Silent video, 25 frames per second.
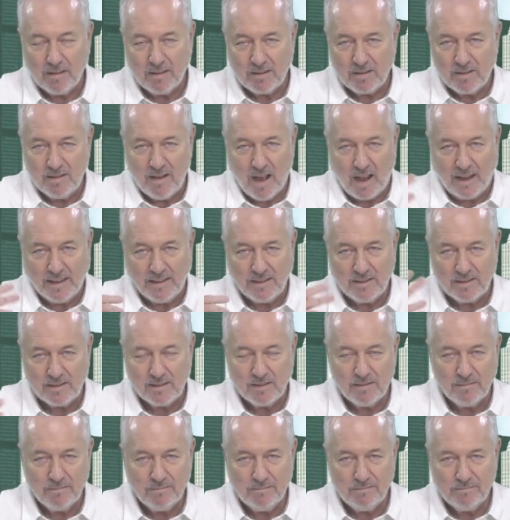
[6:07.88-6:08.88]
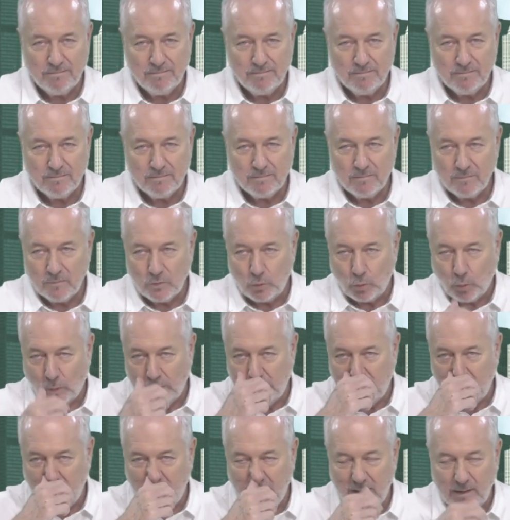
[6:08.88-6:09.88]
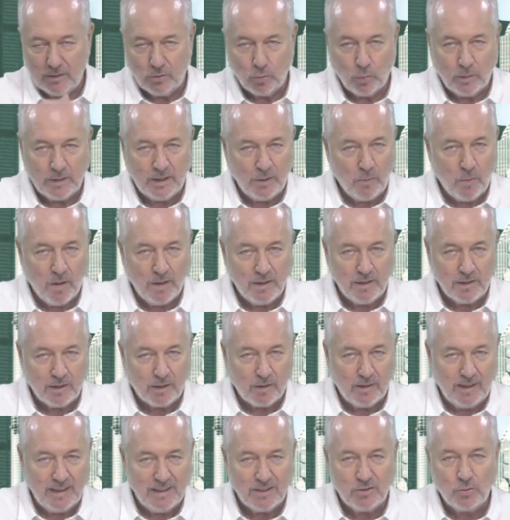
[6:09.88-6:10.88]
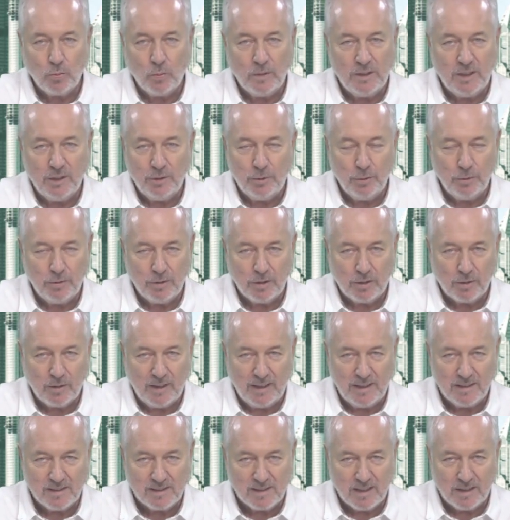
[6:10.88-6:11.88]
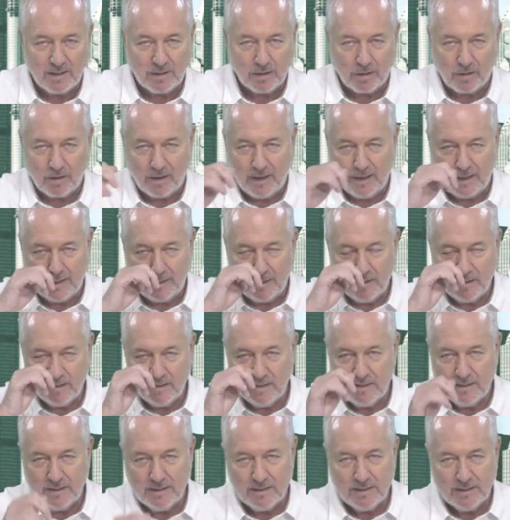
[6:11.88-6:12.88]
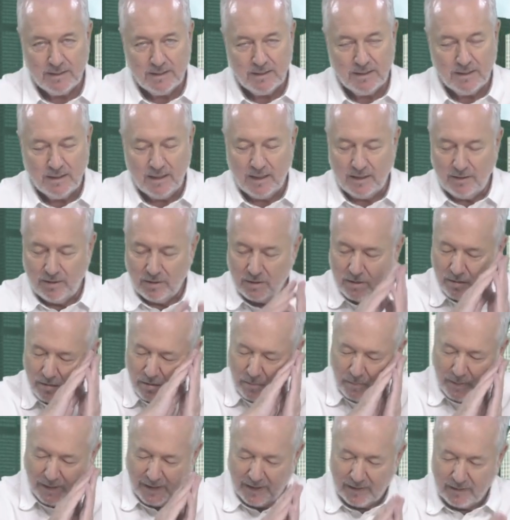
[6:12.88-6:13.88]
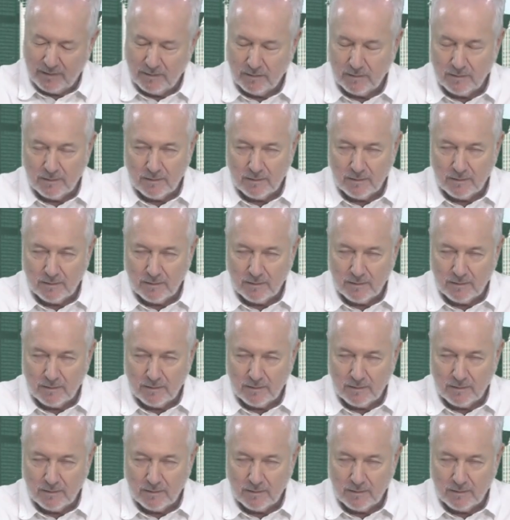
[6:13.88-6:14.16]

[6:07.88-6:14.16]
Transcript: nice, 21 degrees, 22 degrees centigrade, and you go to bed,